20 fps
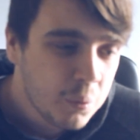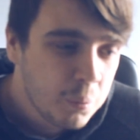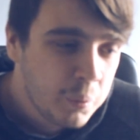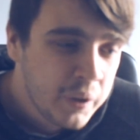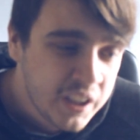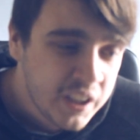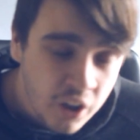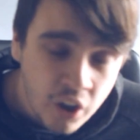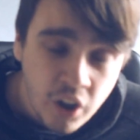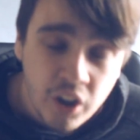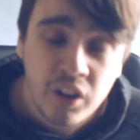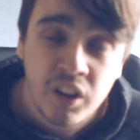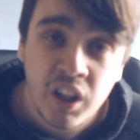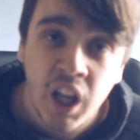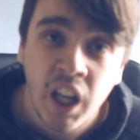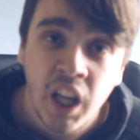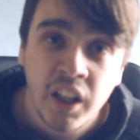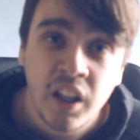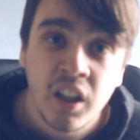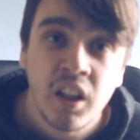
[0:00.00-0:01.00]
We got
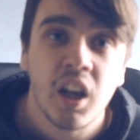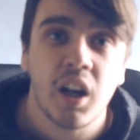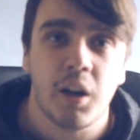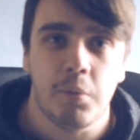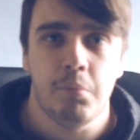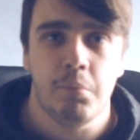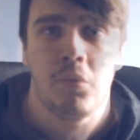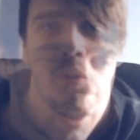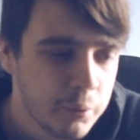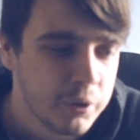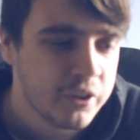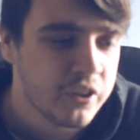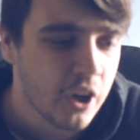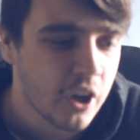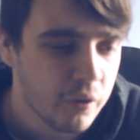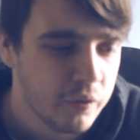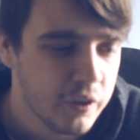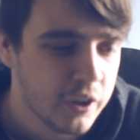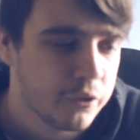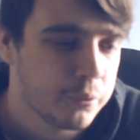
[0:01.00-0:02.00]
none of them. Now it's
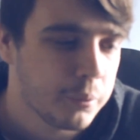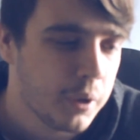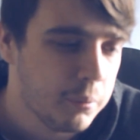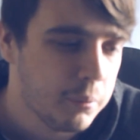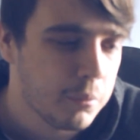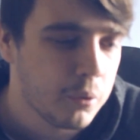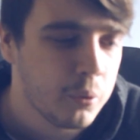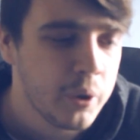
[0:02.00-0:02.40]
obvious. When